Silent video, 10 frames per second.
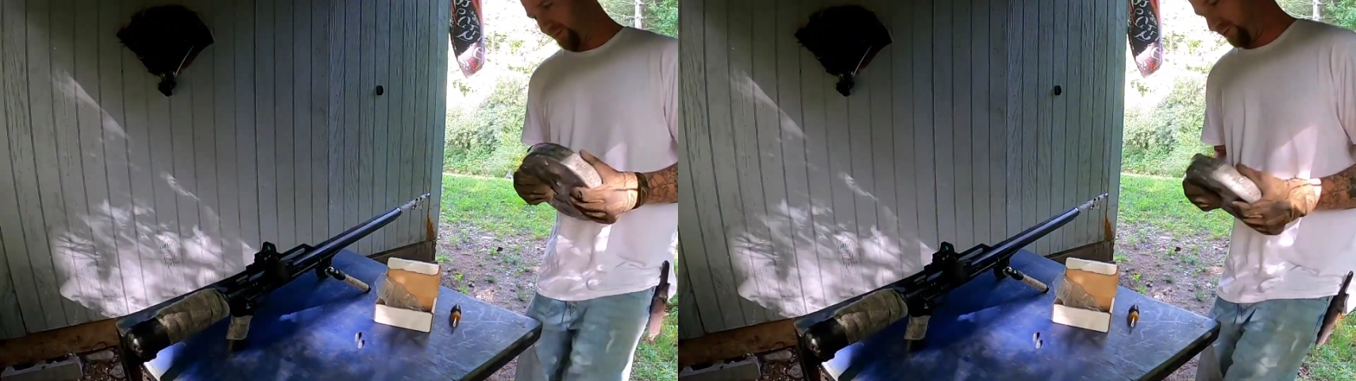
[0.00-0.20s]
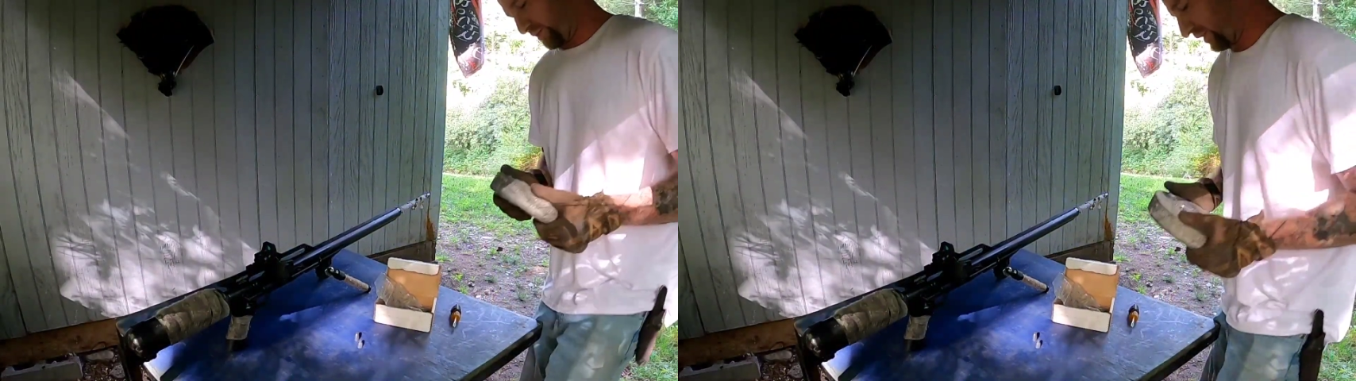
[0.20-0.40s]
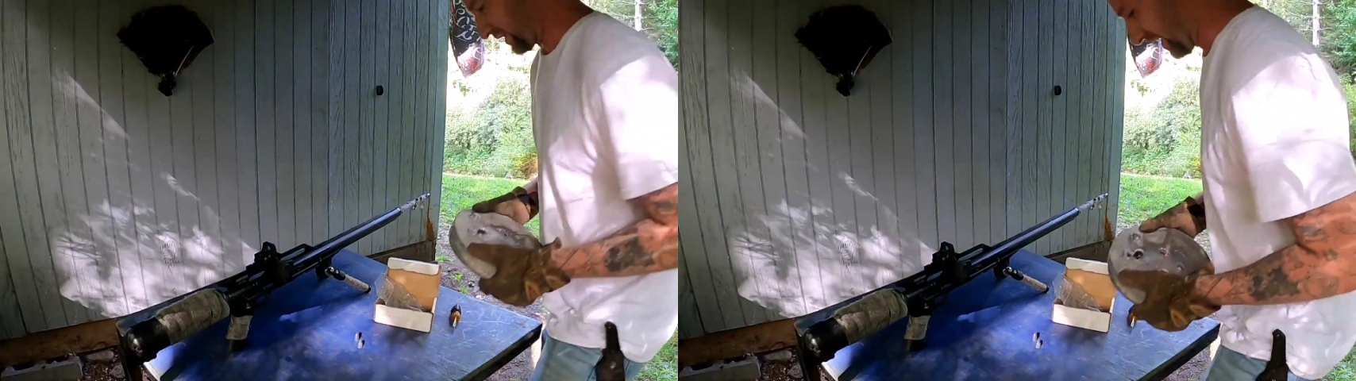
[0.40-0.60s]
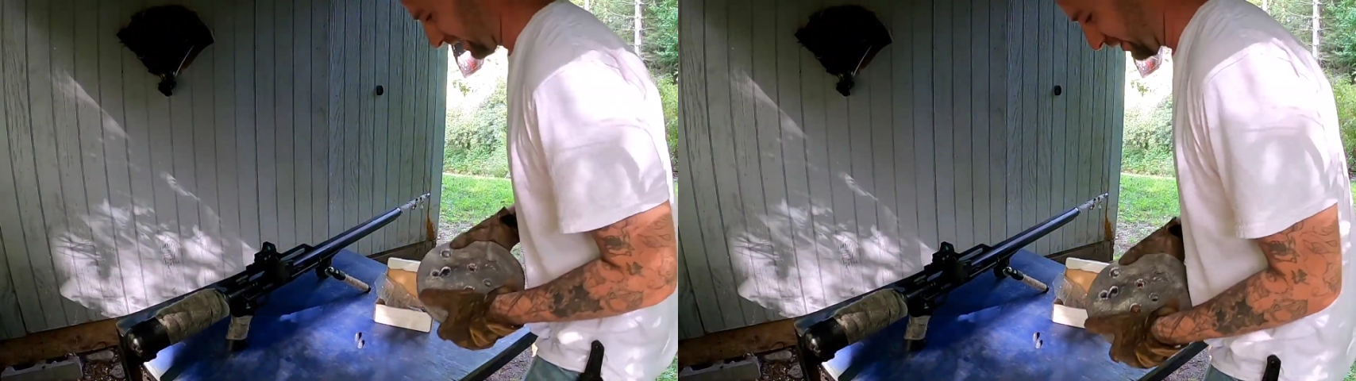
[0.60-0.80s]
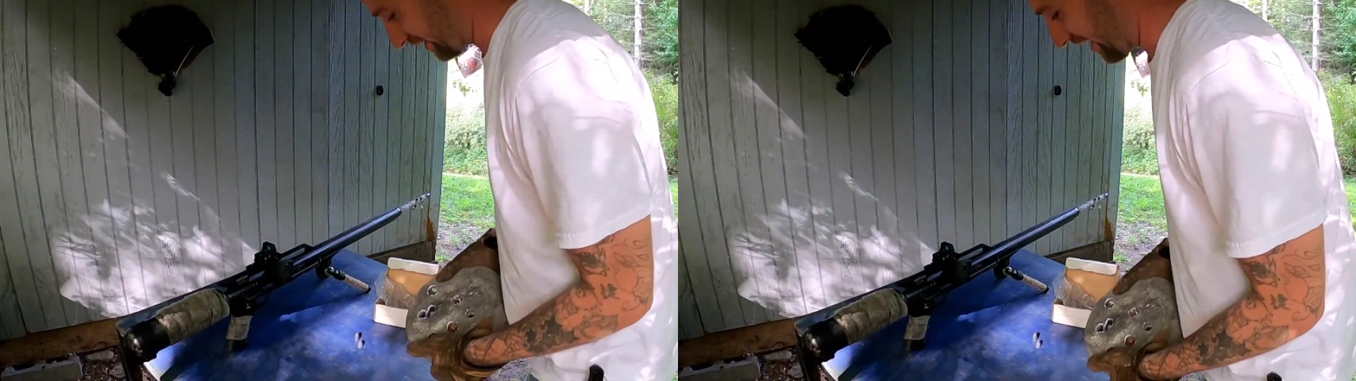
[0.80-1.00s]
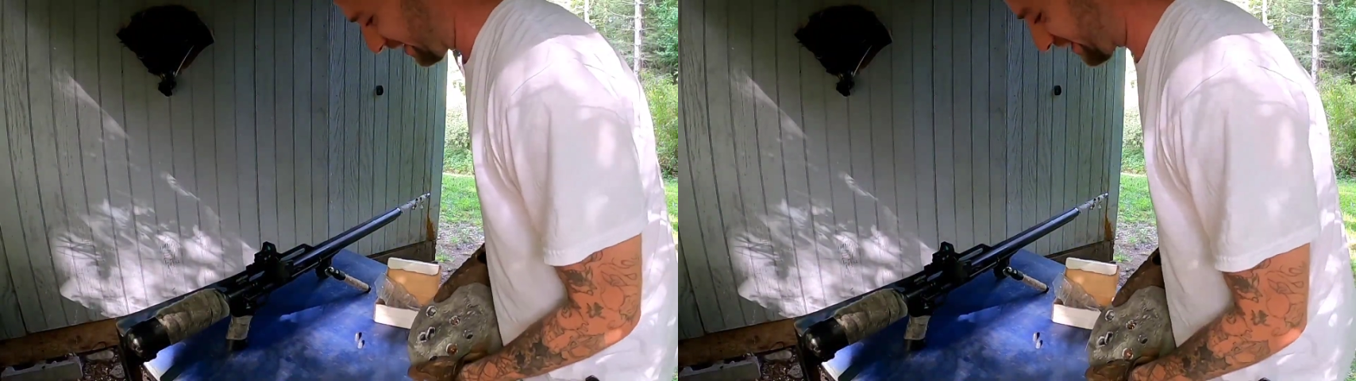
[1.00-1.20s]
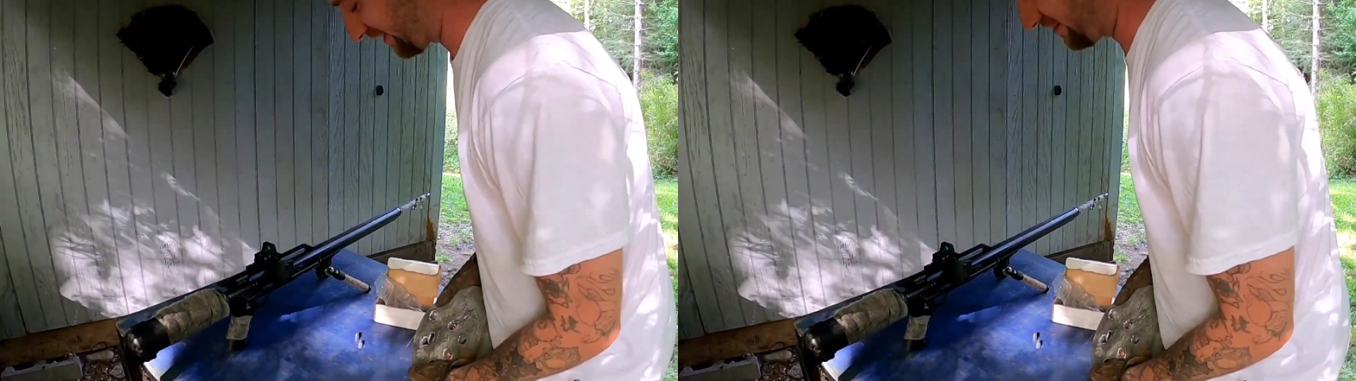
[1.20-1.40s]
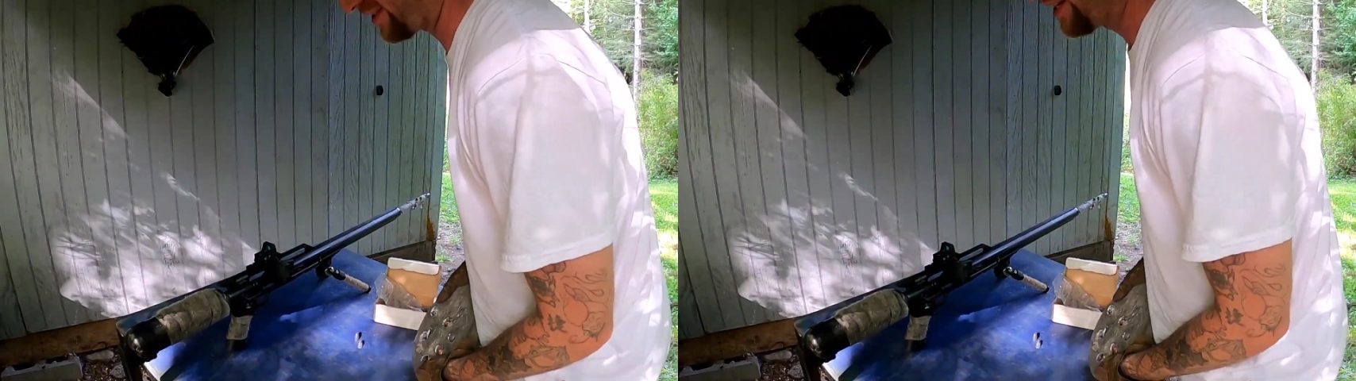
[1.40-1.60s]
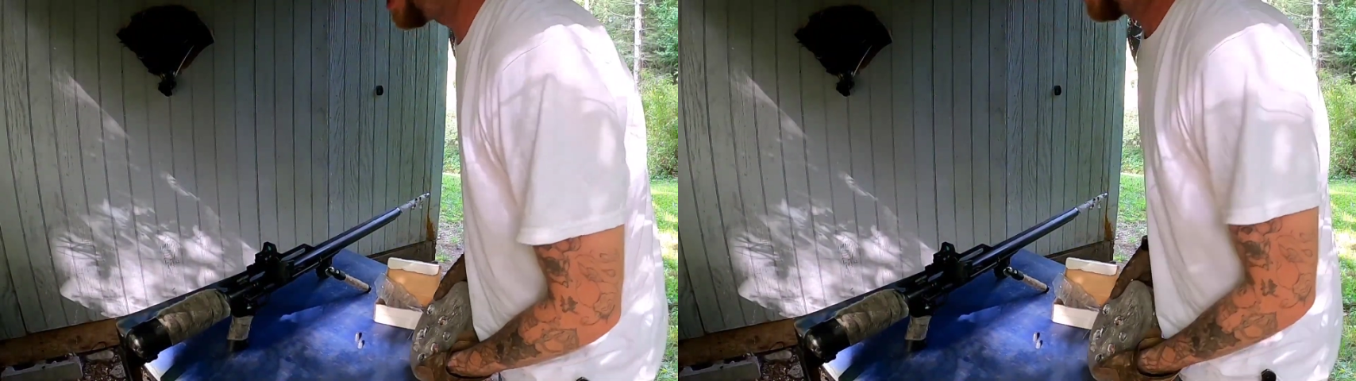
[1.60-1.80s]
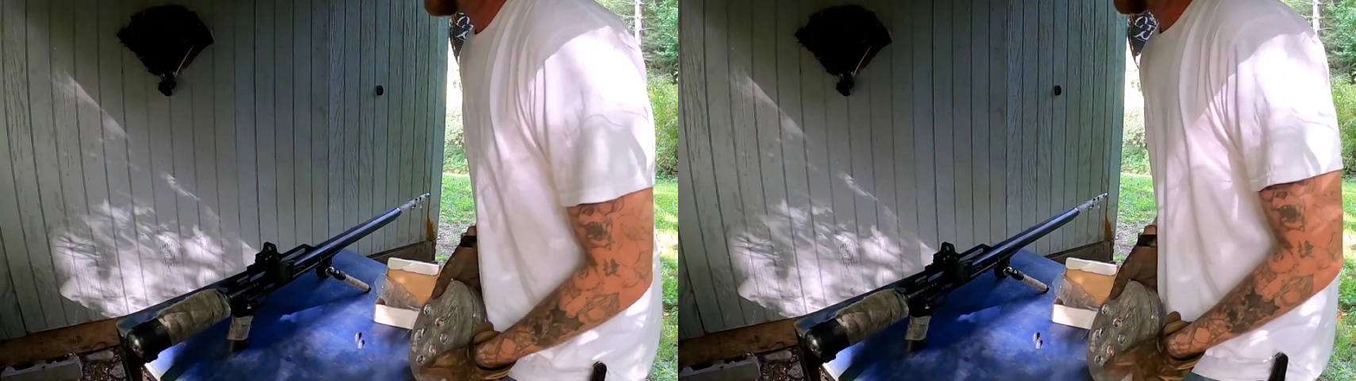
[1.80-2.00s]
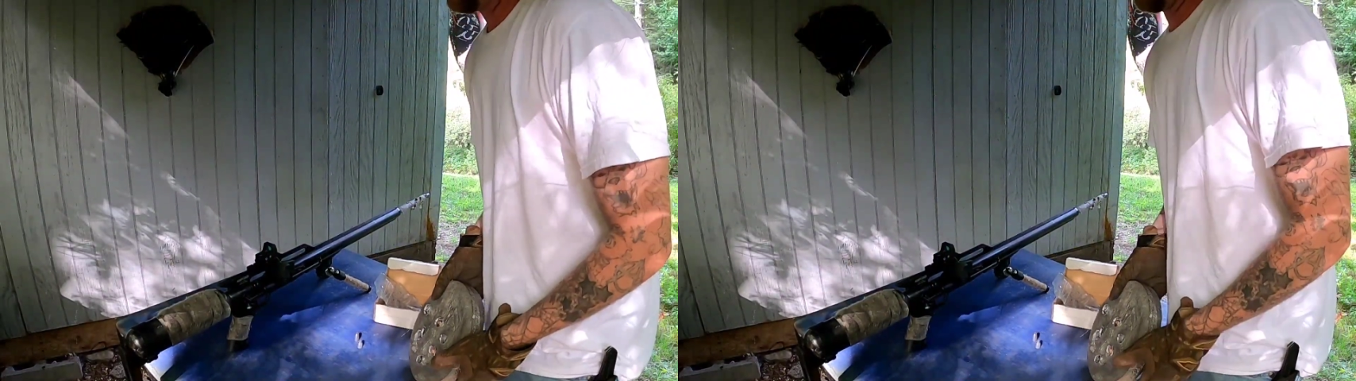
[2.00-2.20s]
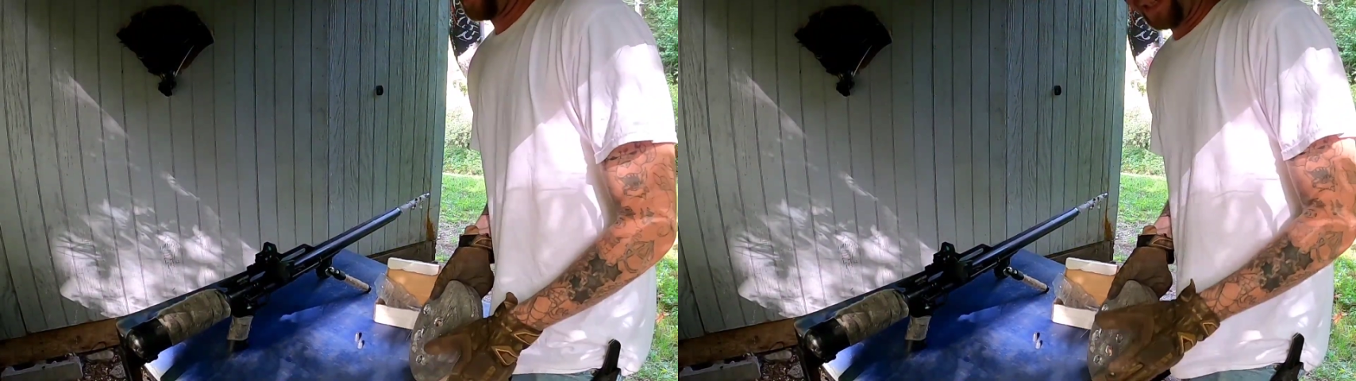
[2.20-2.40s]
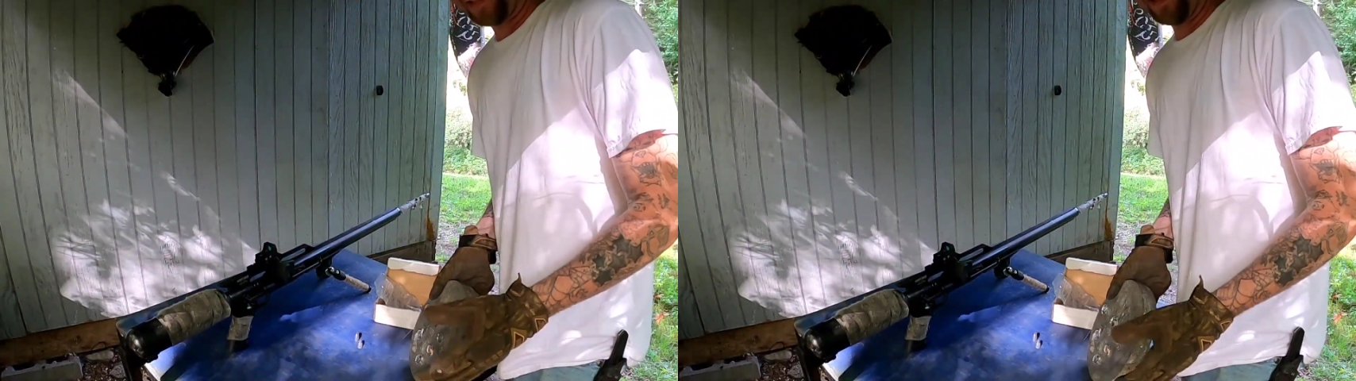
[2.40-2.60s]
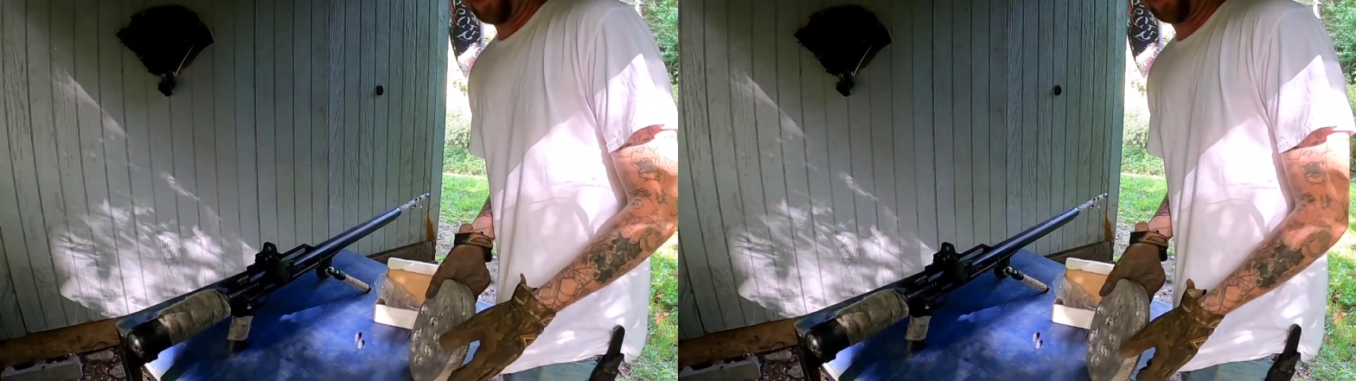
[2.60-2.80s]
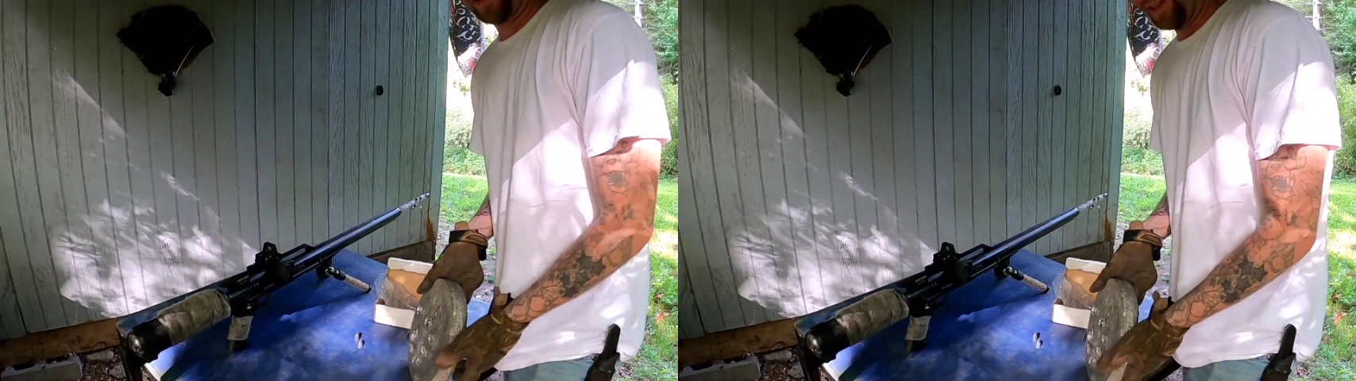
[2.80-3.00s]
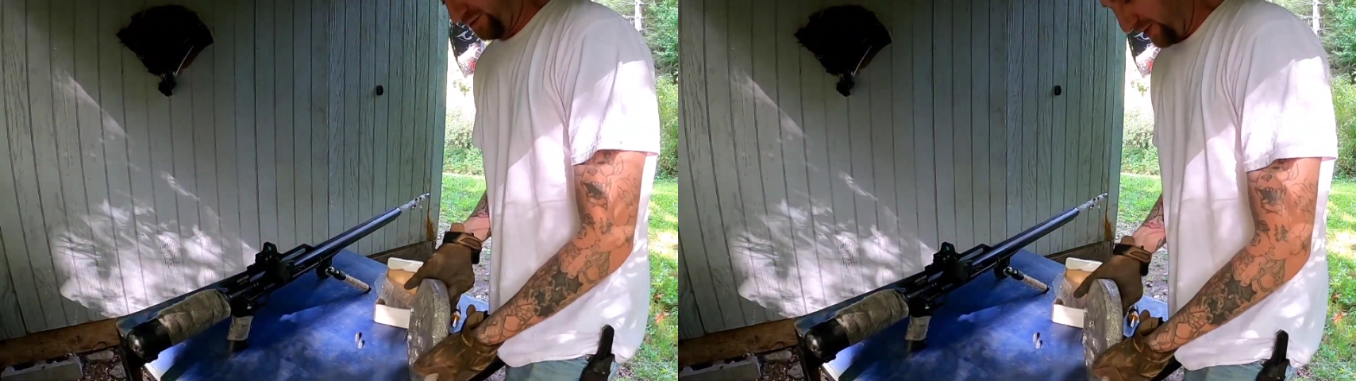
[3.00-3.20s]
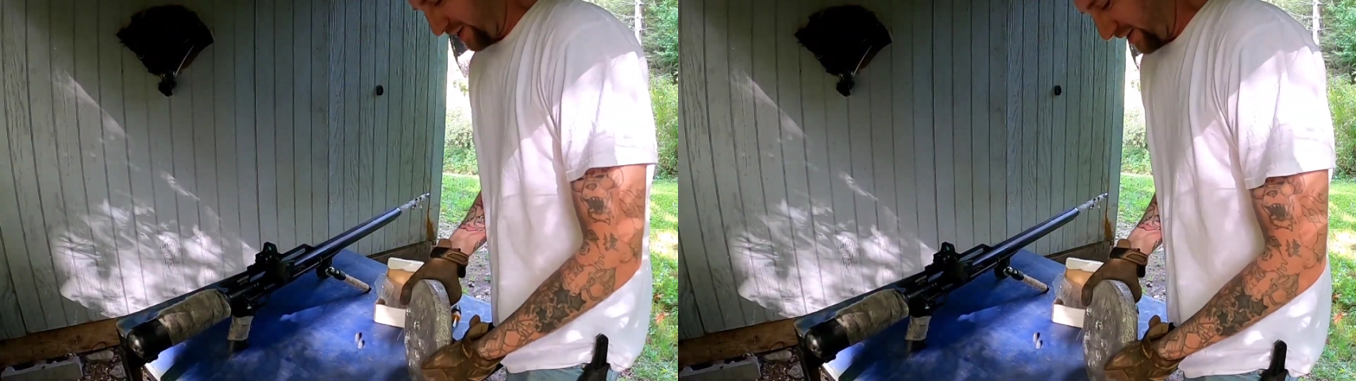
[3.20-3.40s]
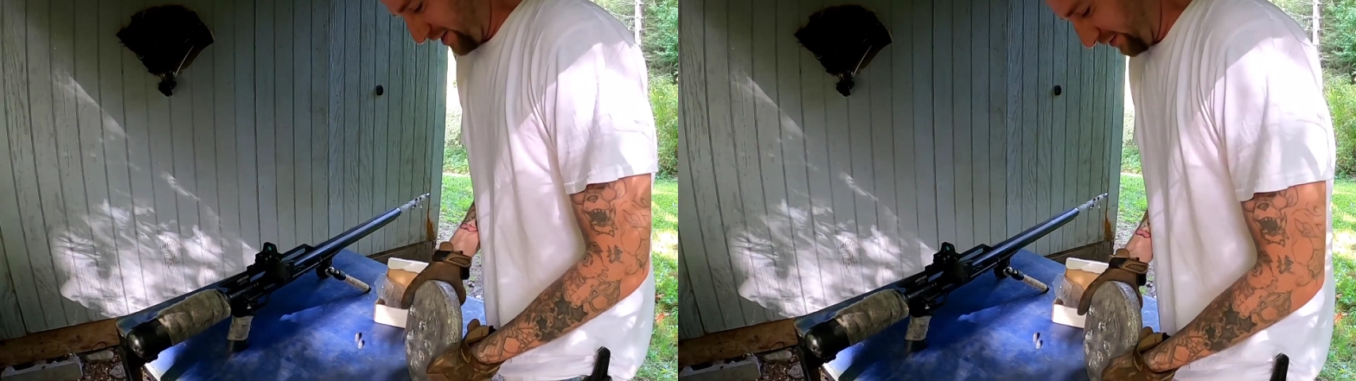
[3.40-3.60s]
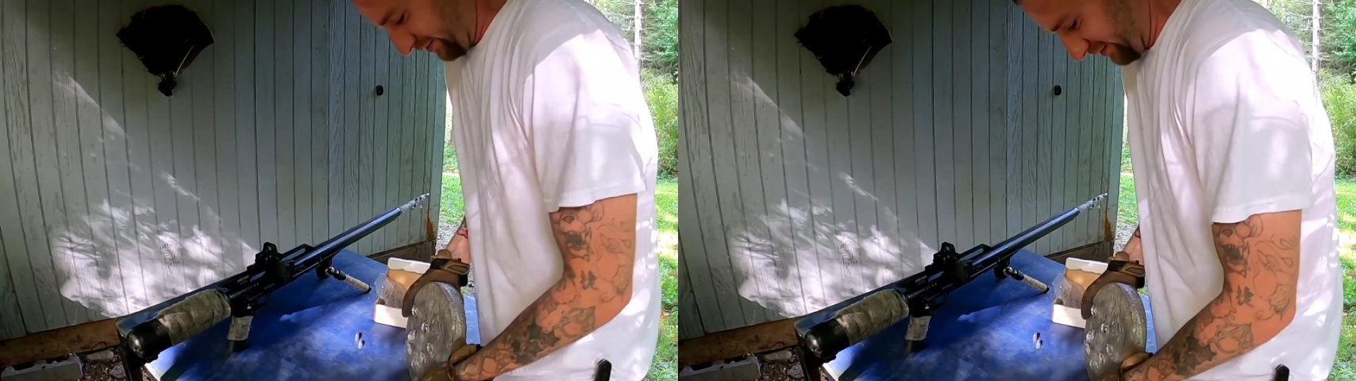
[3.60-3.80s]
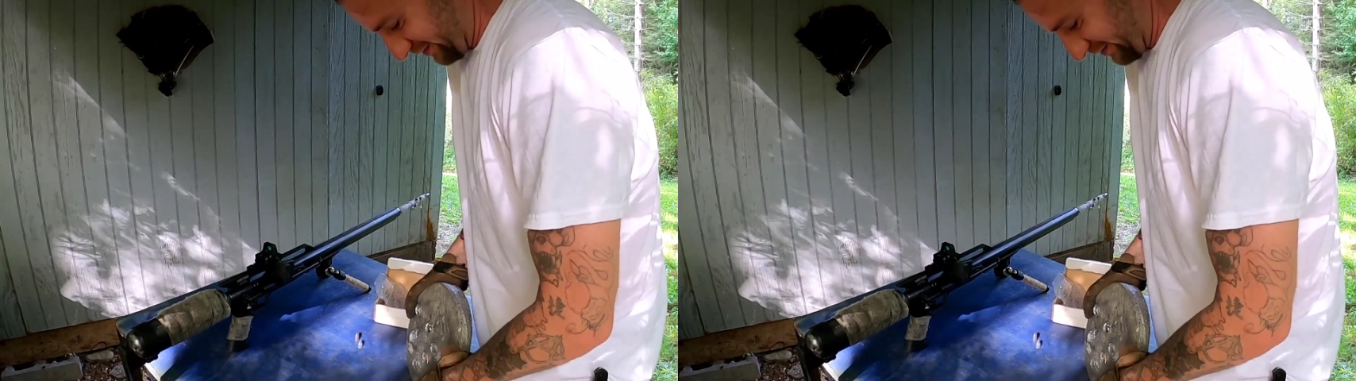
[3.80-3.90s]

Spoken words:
Nobody's mouth can be seen.